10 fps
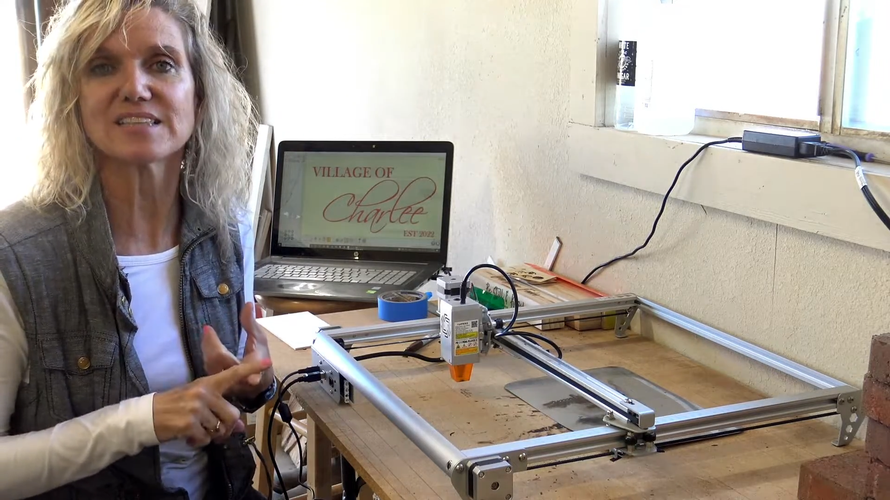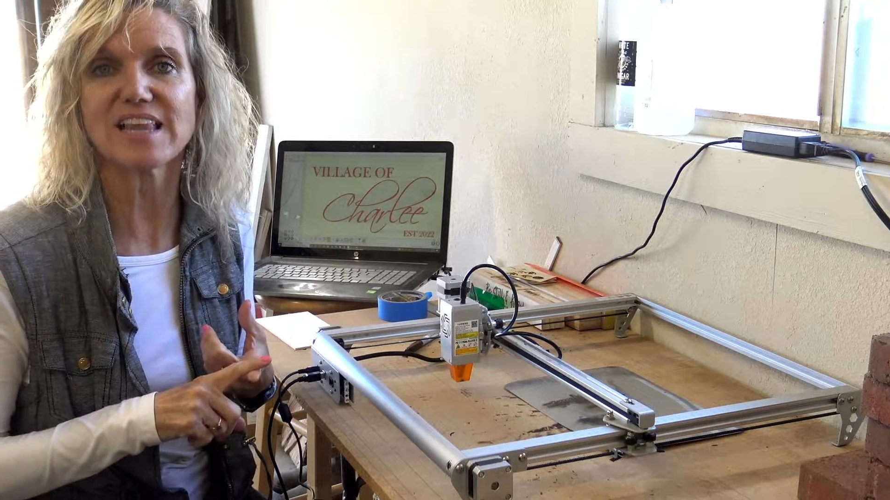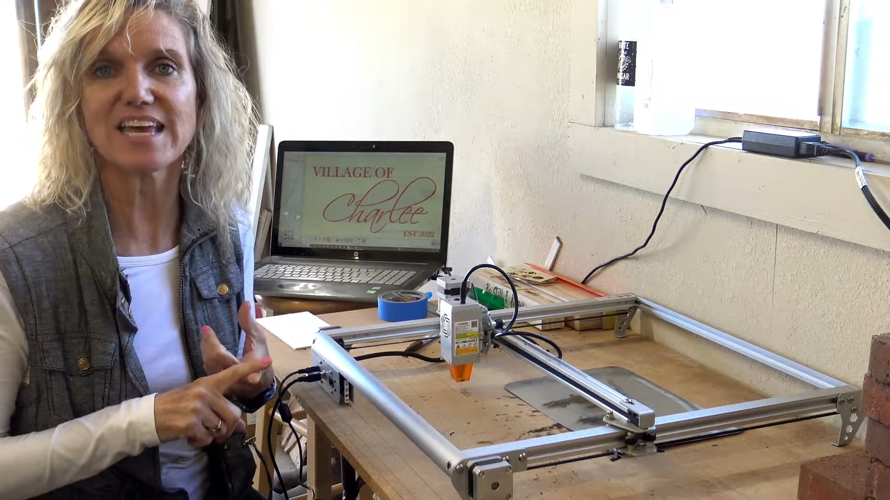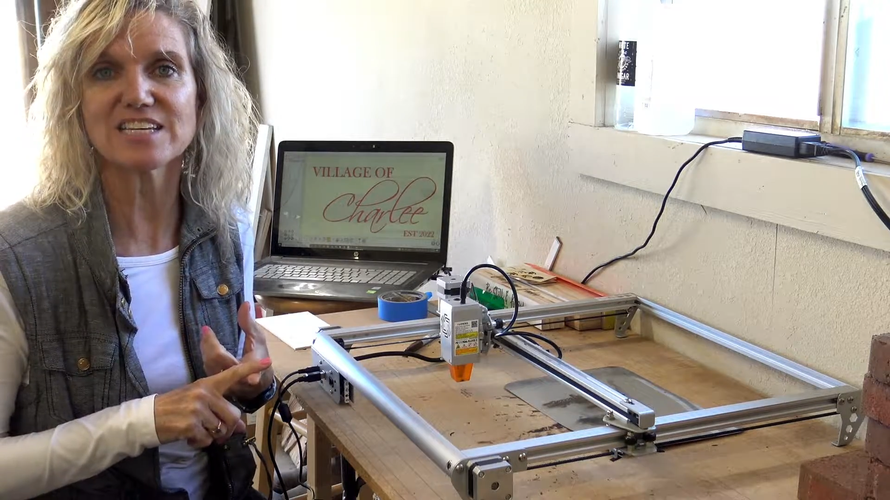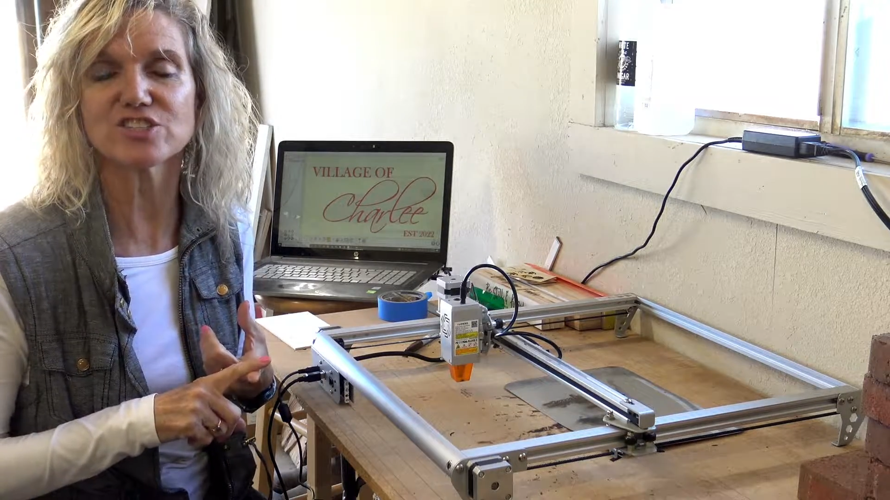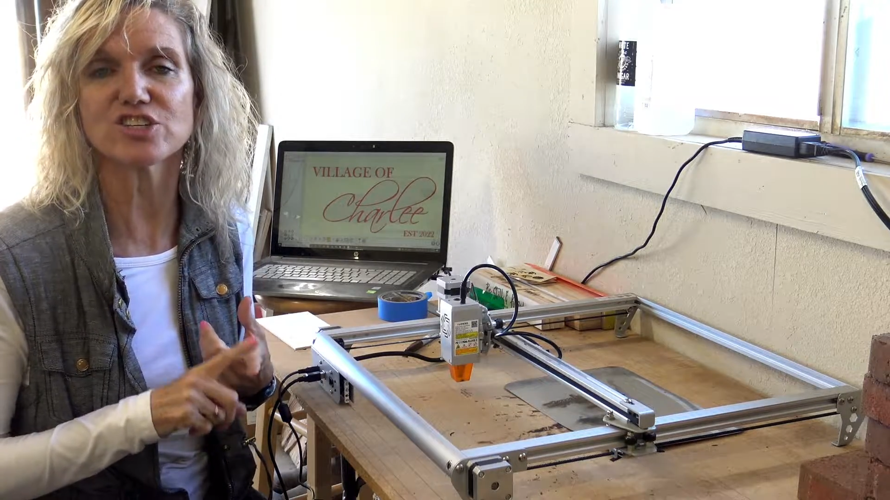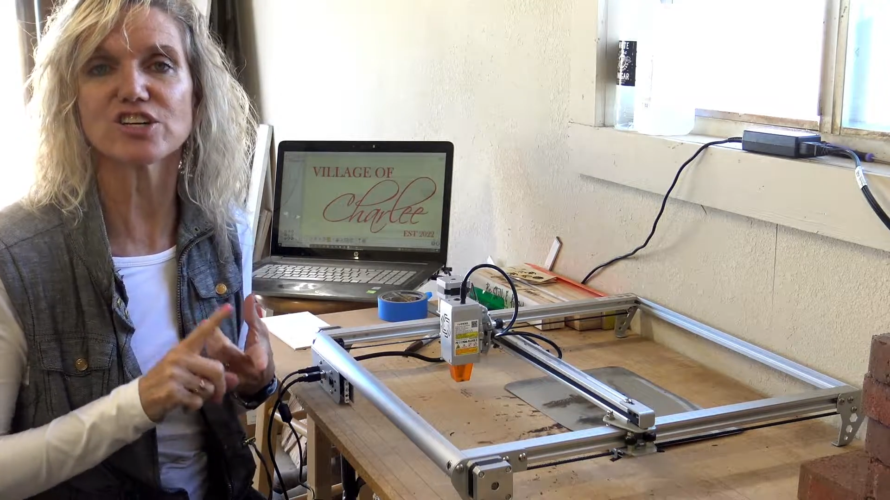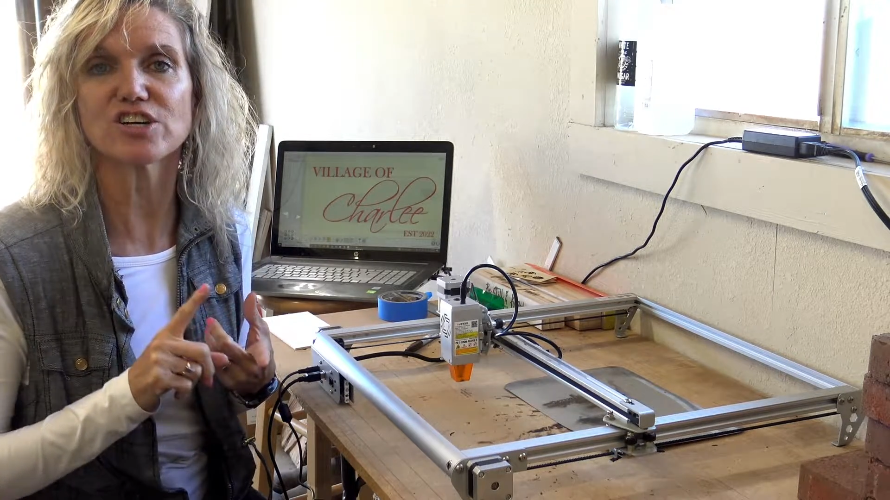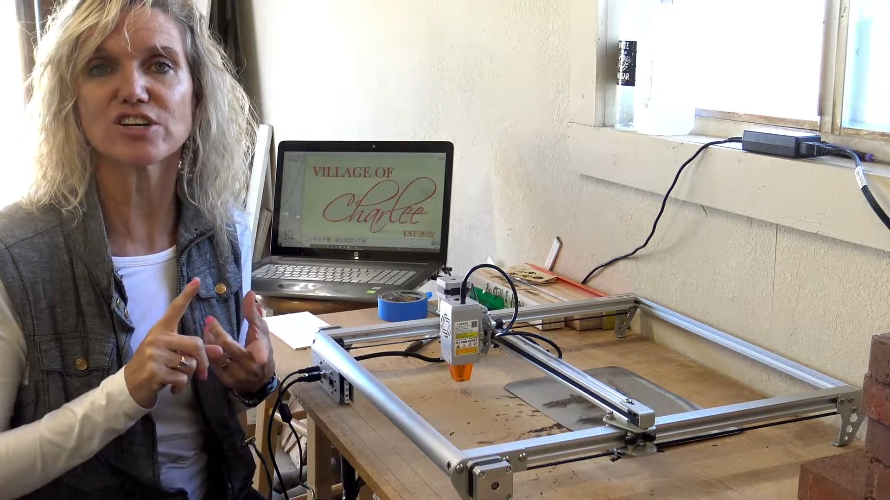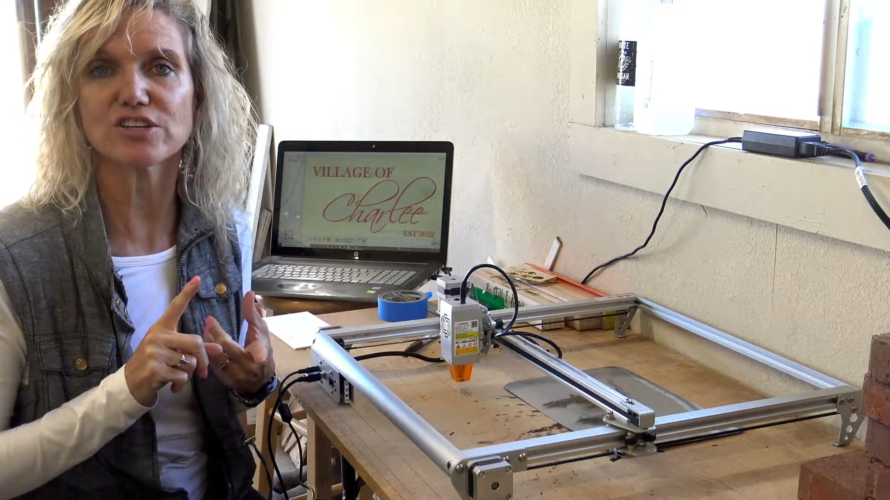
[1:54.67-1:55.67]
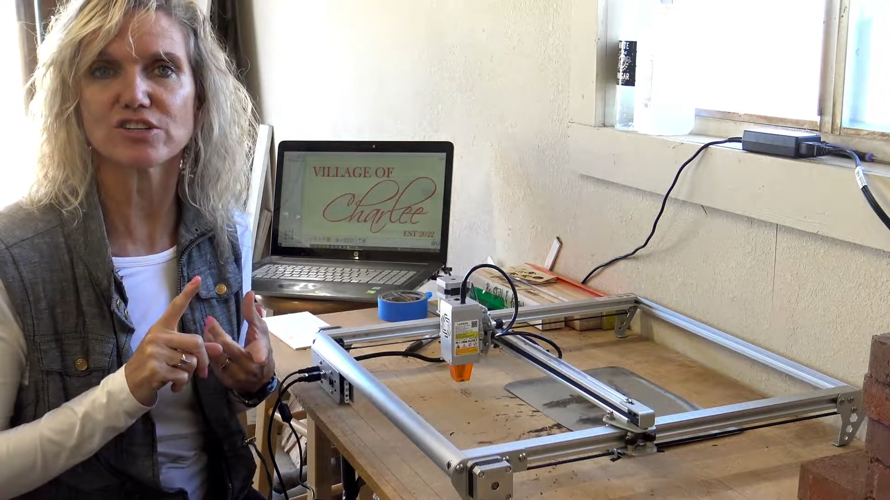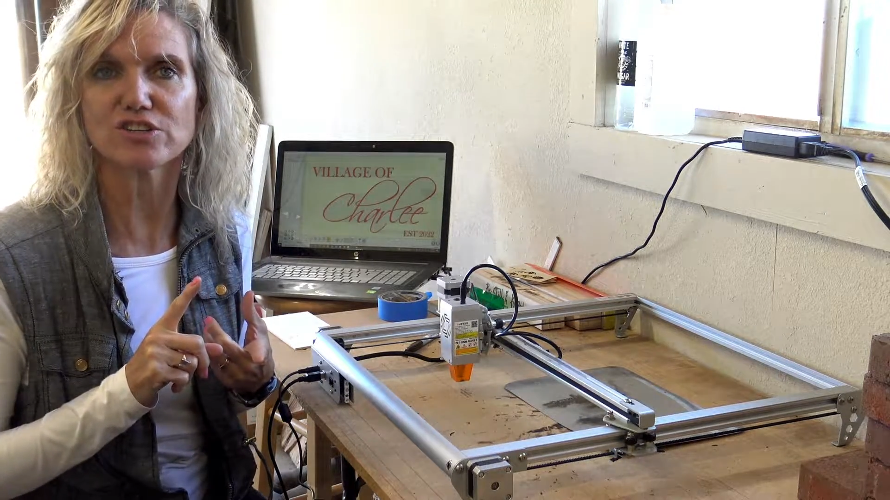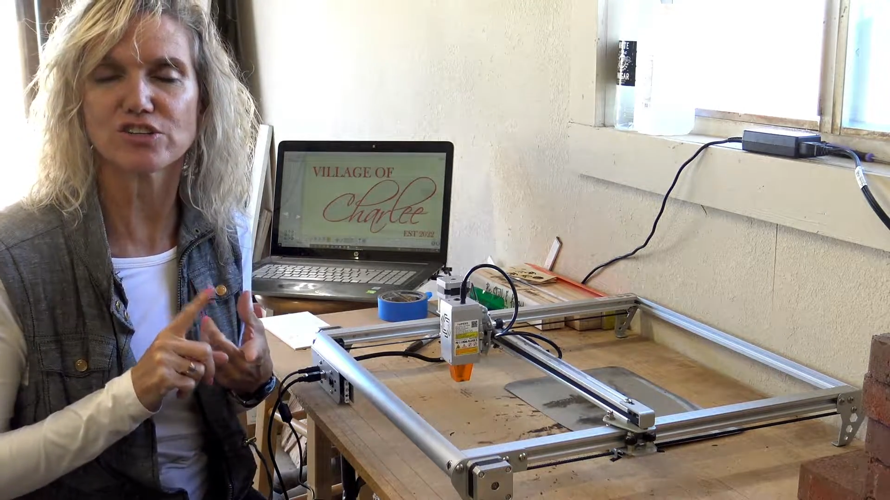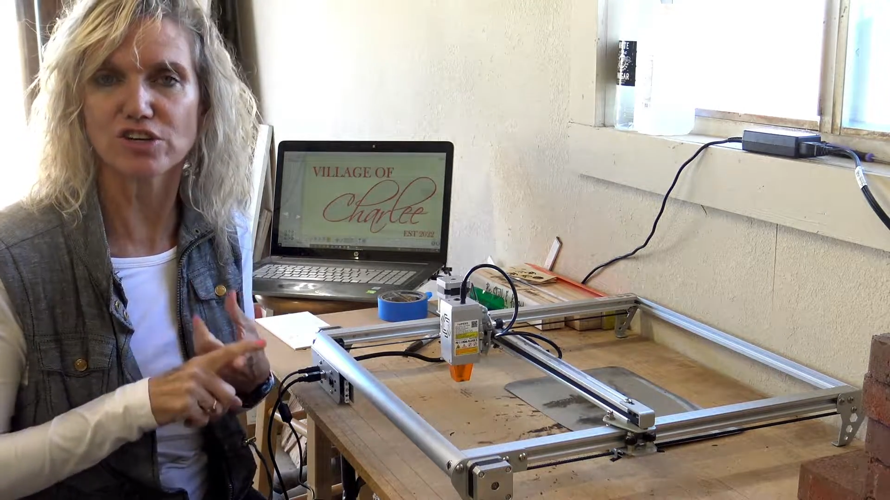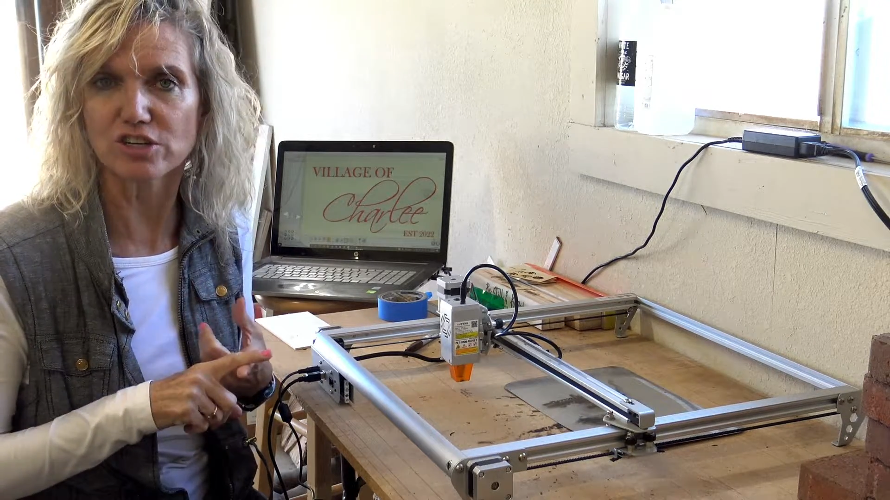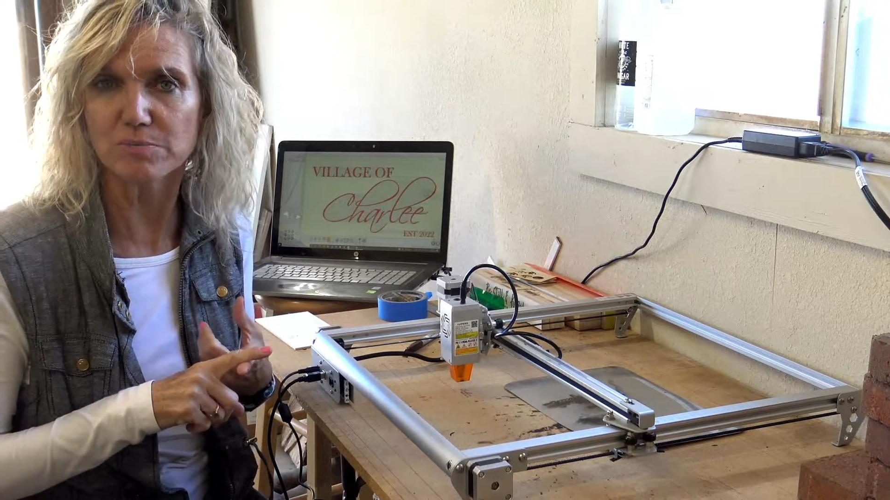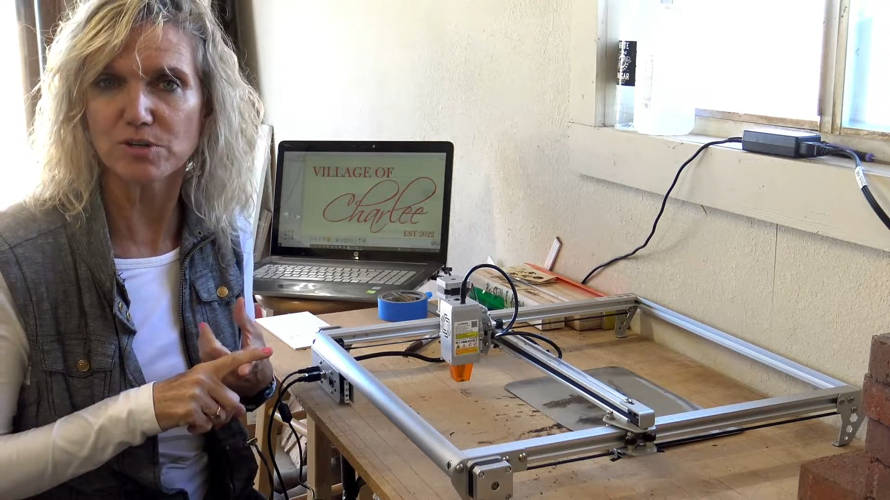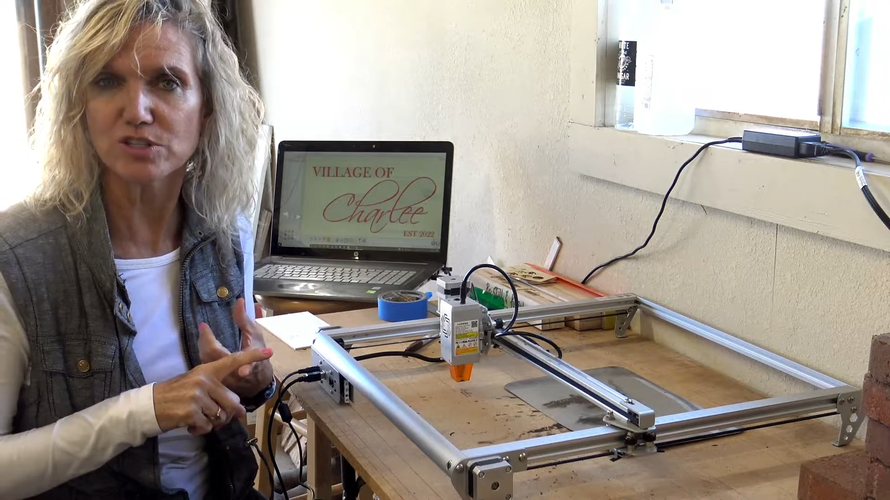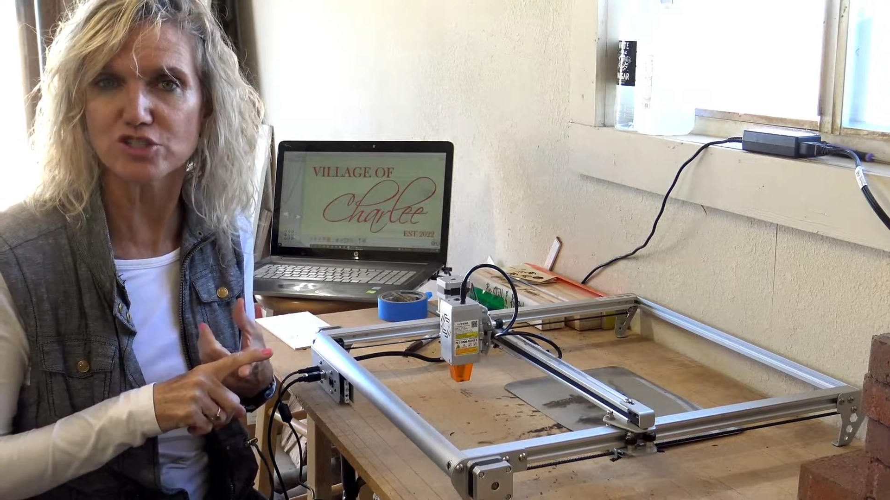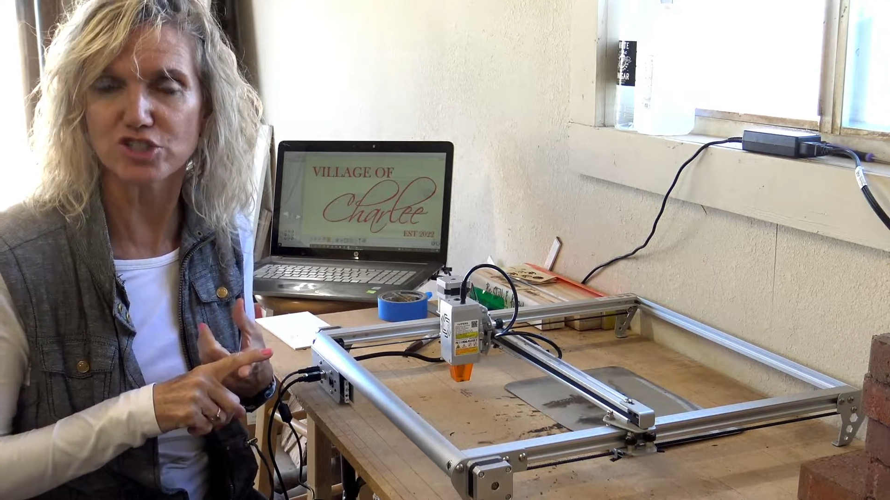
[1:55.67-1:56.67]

laser Gerbil,